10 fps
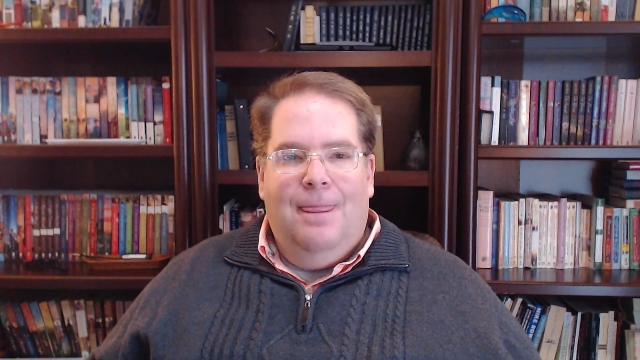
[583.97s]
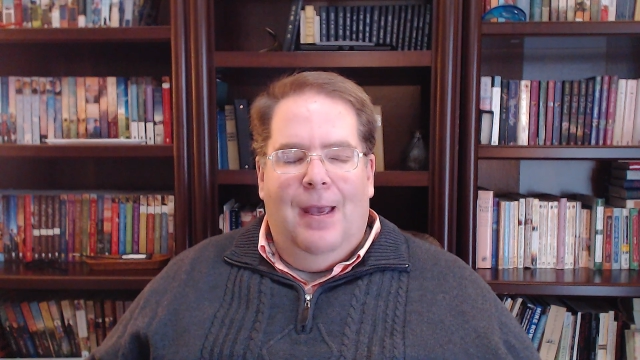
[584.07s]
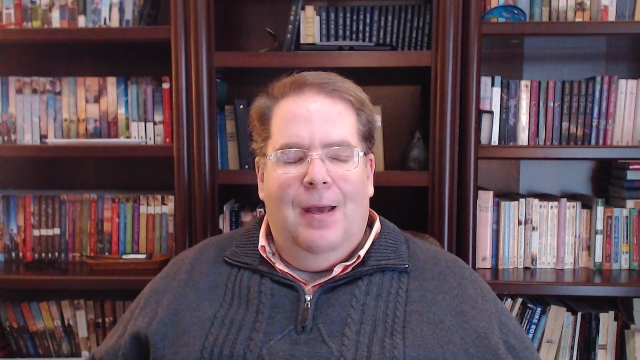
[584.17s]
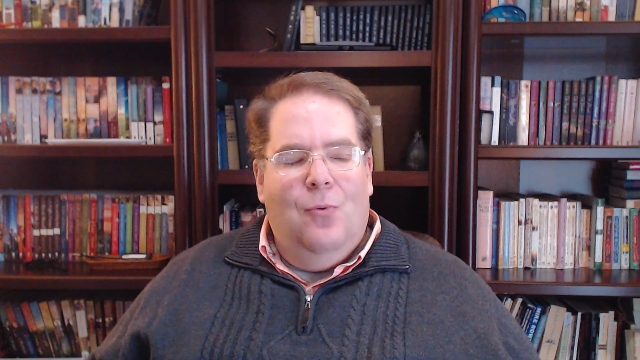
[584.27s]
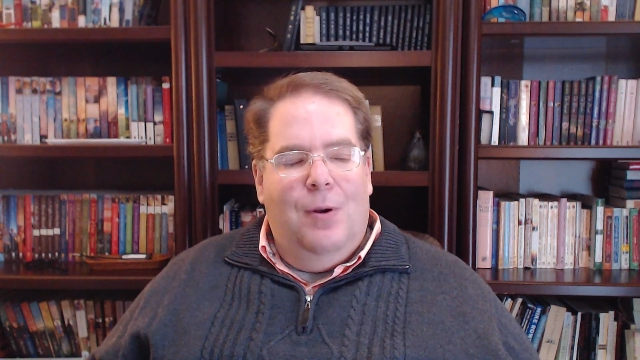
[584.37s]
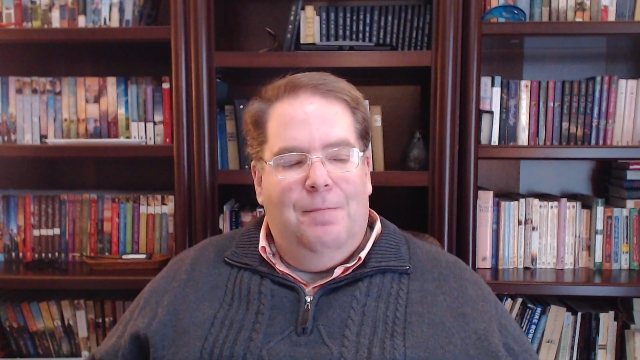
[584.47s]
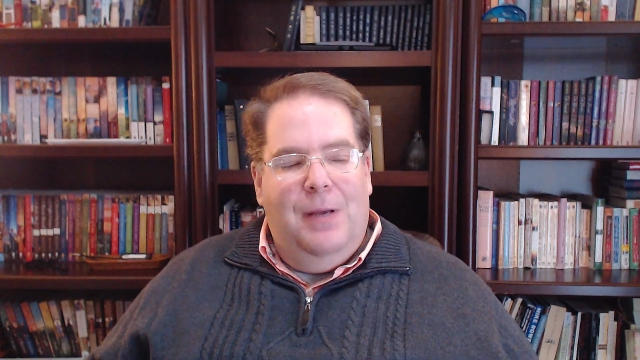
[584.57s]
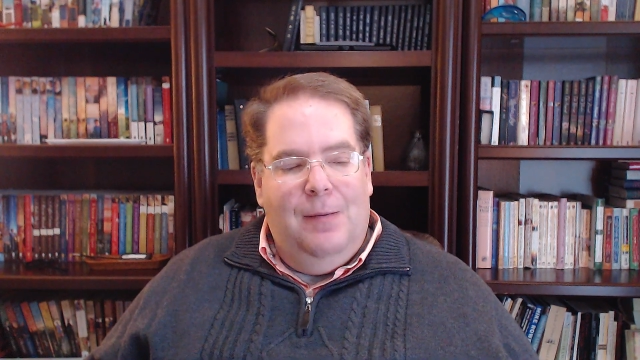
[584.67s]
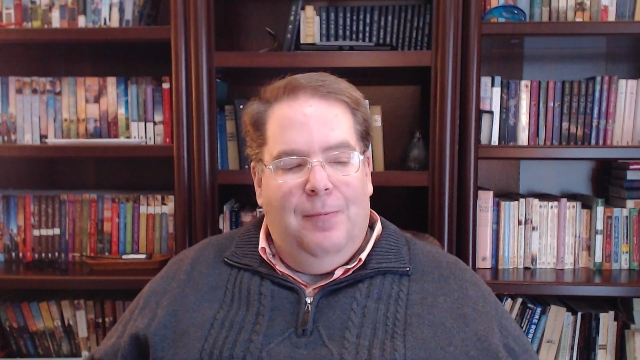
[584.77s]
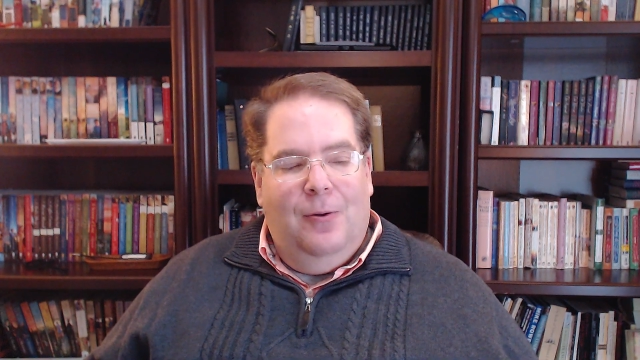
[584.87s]
And when
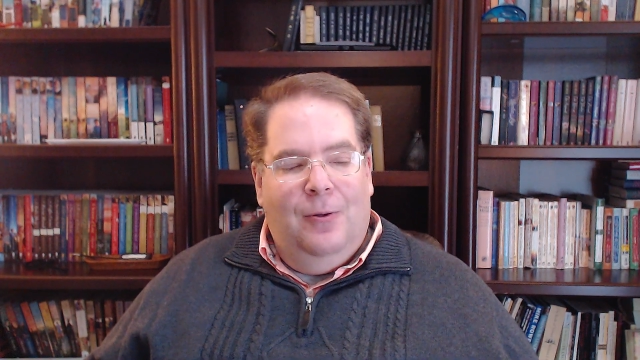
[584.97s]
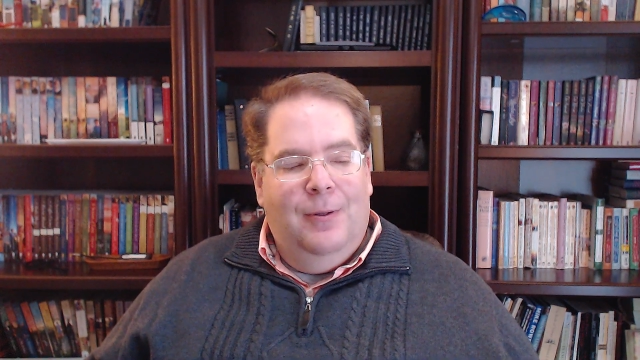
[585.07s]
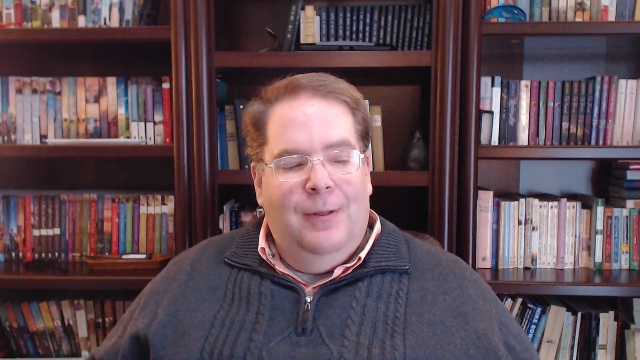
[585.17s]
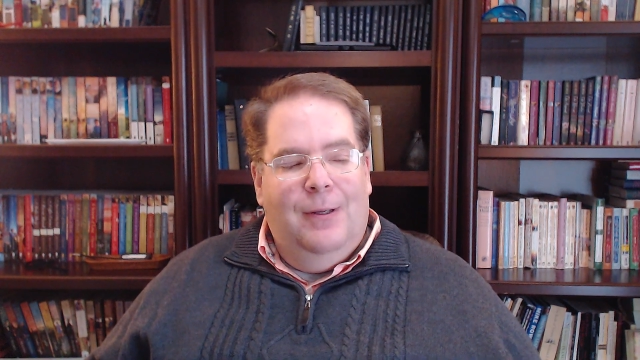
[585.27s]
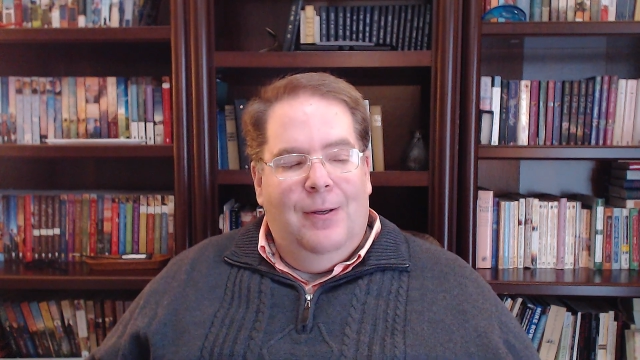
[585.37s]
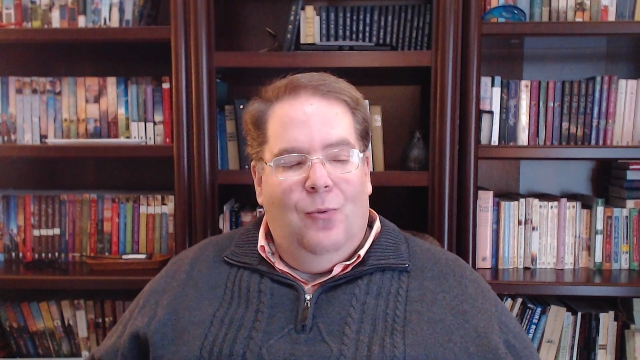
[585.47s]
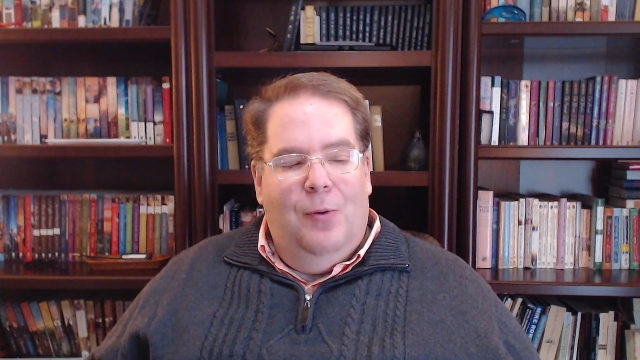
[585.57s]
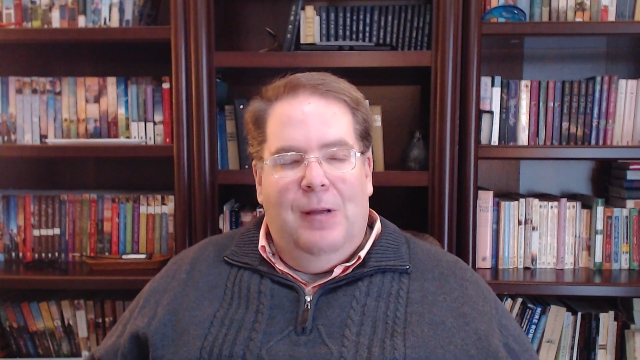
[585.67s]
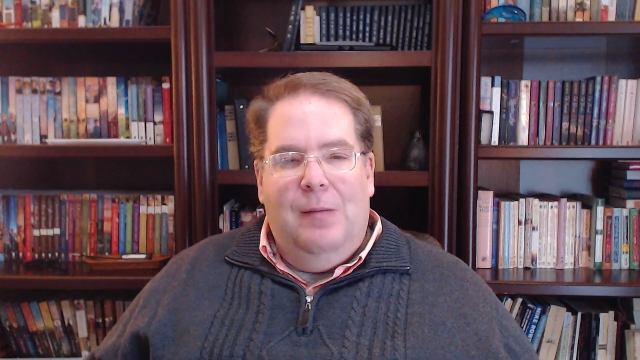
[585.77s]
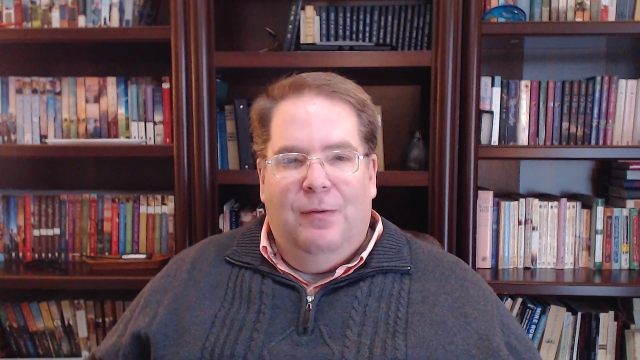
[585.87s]
people
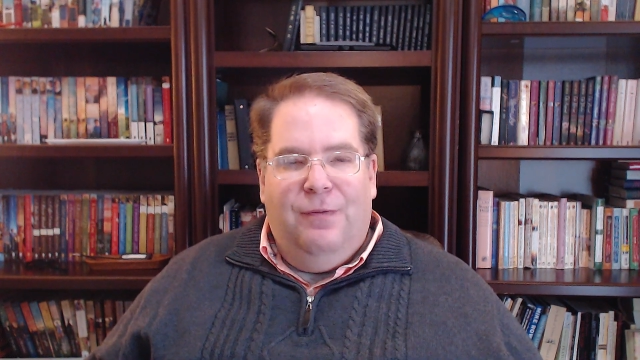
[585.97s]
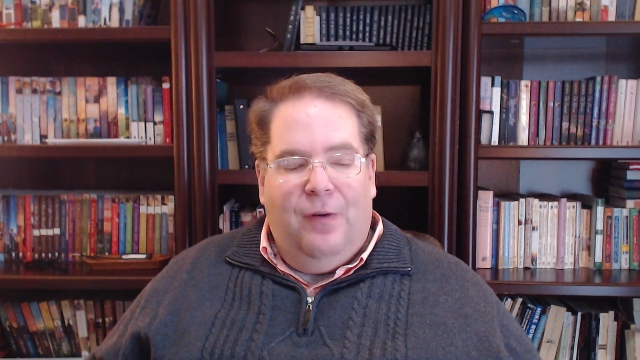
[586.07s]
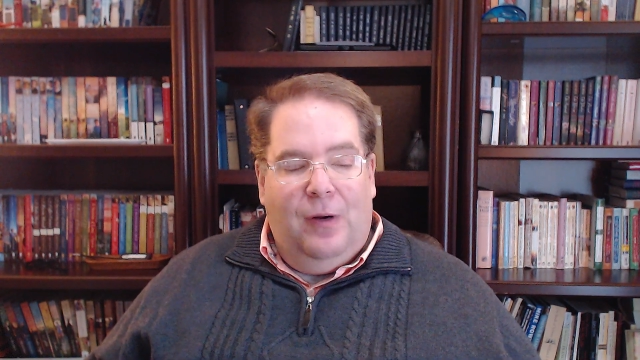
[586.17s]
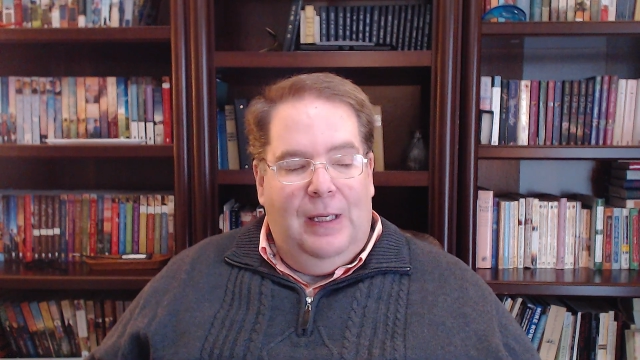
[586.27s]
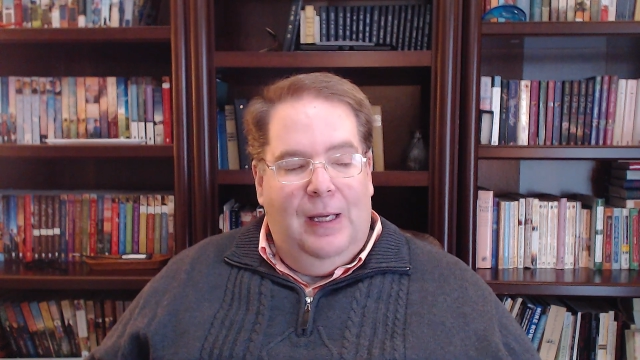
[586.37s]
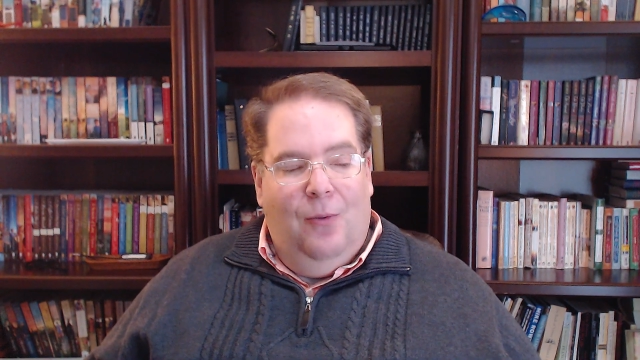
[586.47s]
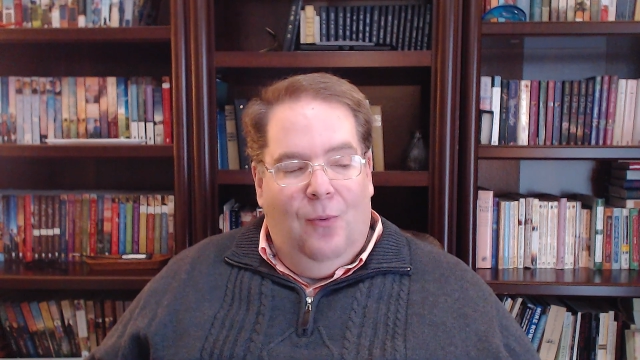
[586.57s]
forget